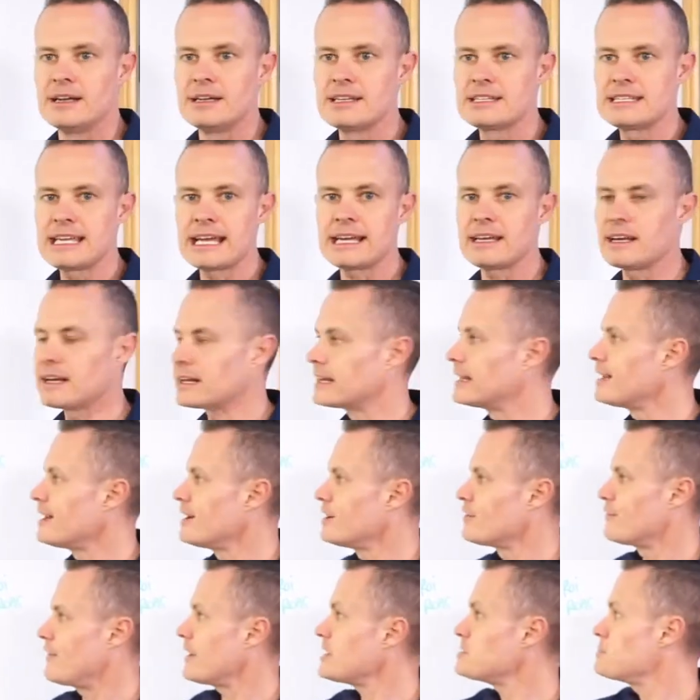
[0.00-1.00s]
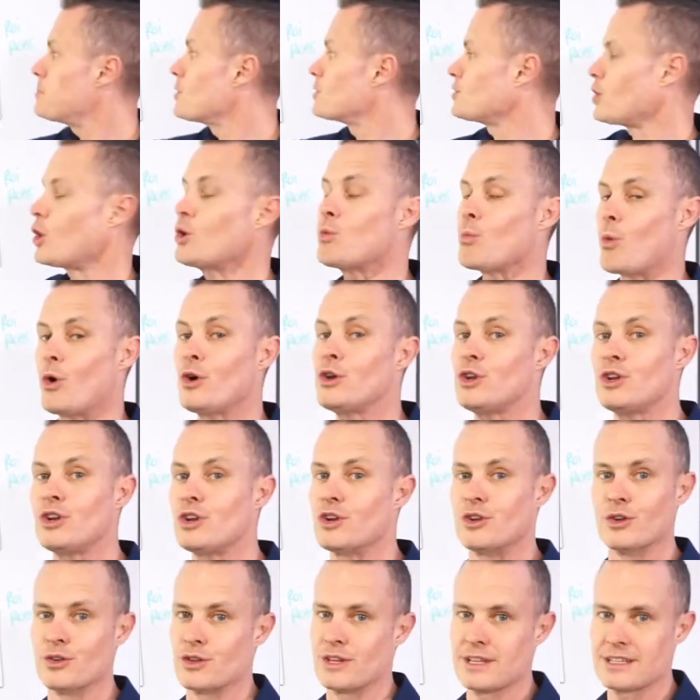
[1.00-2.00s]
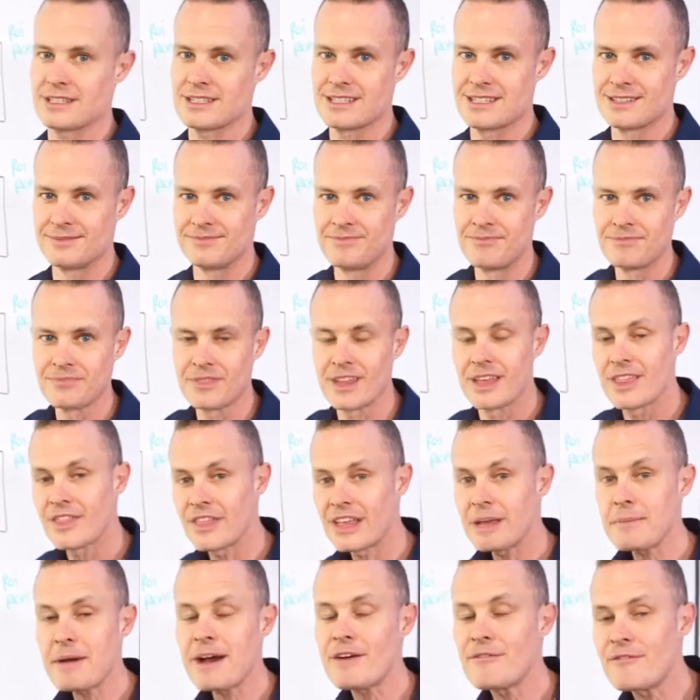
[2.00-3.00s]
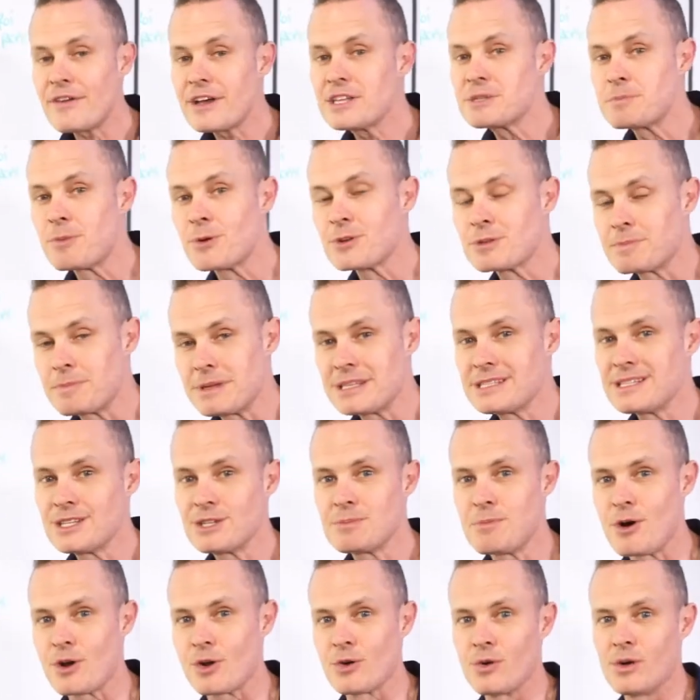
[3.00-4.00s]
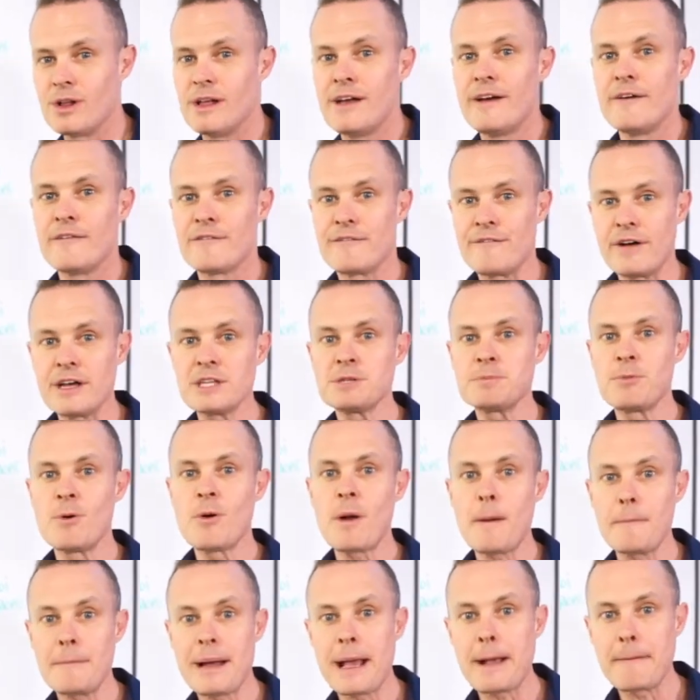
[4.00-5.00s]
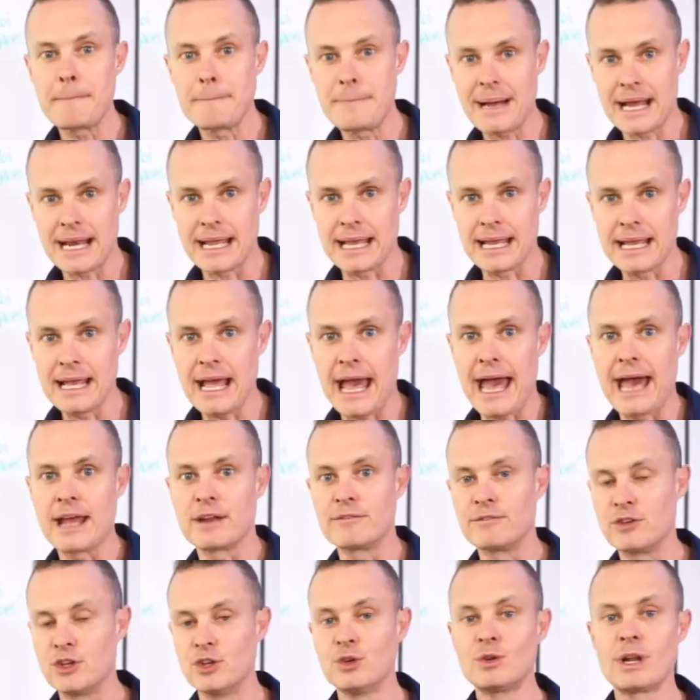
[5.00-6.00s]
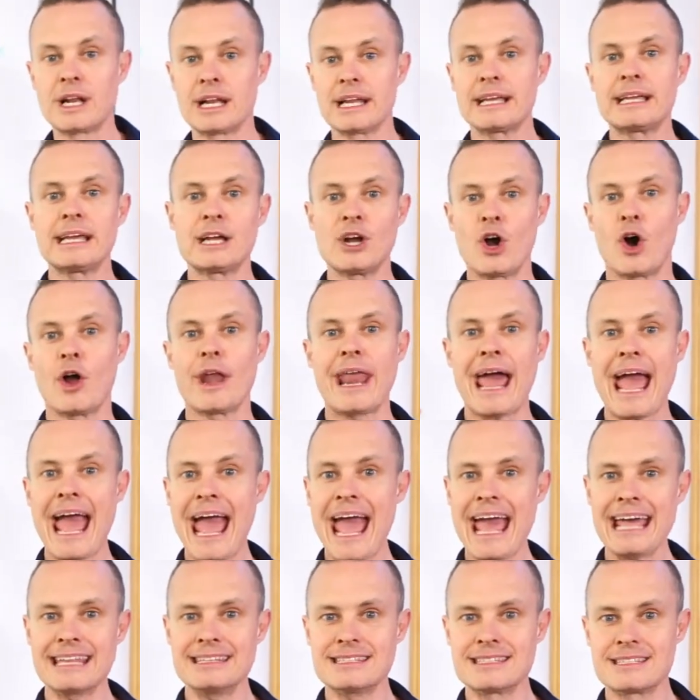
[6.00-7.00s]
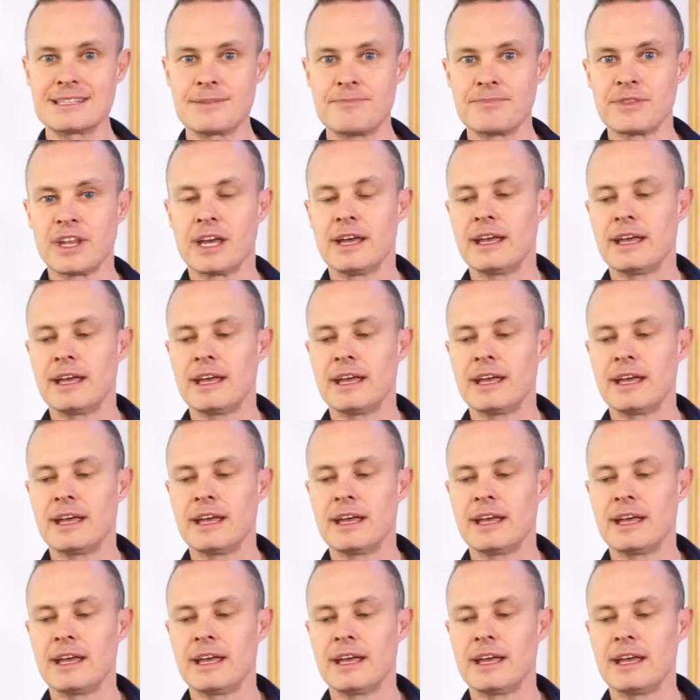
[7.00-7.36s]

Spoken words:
Secondly, Facebook don't want you to do this. Think about Facebook's business model. Facebook make money out of you clicking on ads.